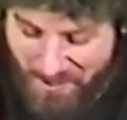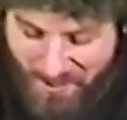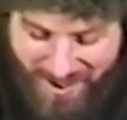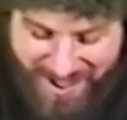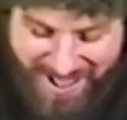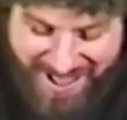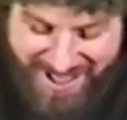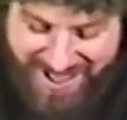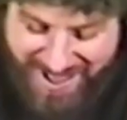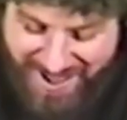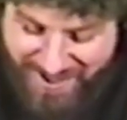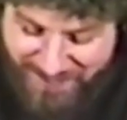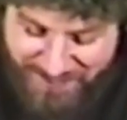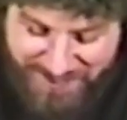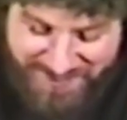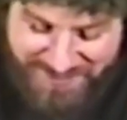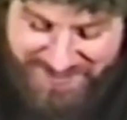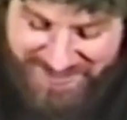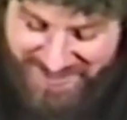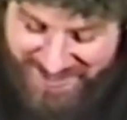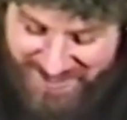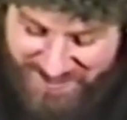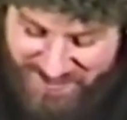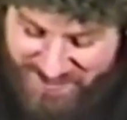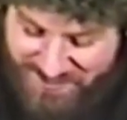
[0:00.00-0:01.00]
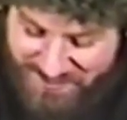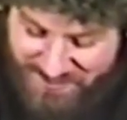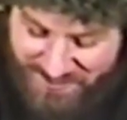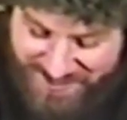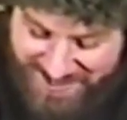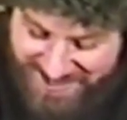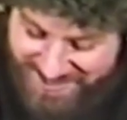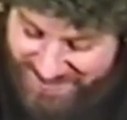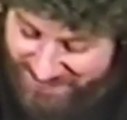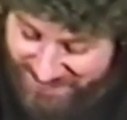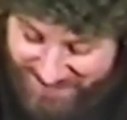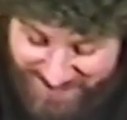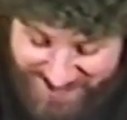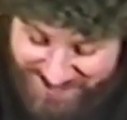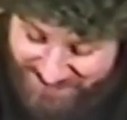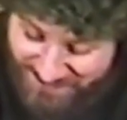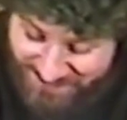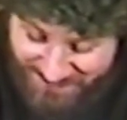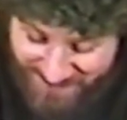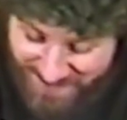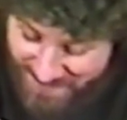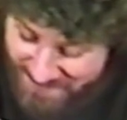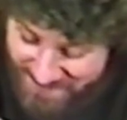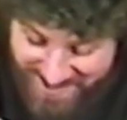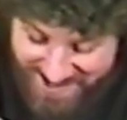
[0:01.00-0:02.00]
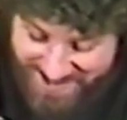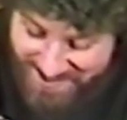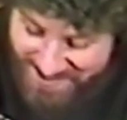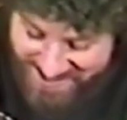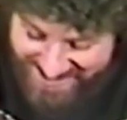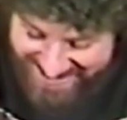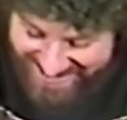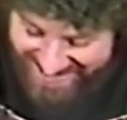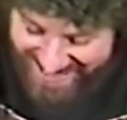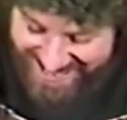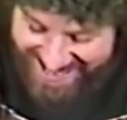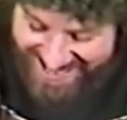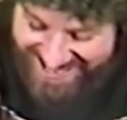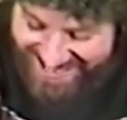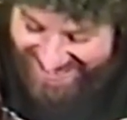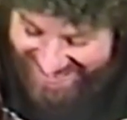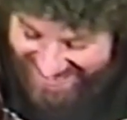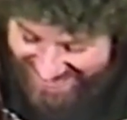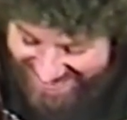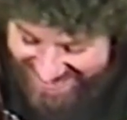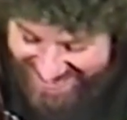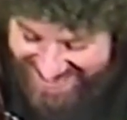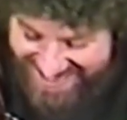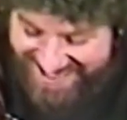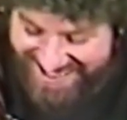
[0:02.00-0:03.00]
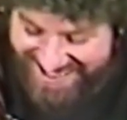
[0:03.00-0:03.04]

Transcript: Why, everything he was reading just fit me to a T.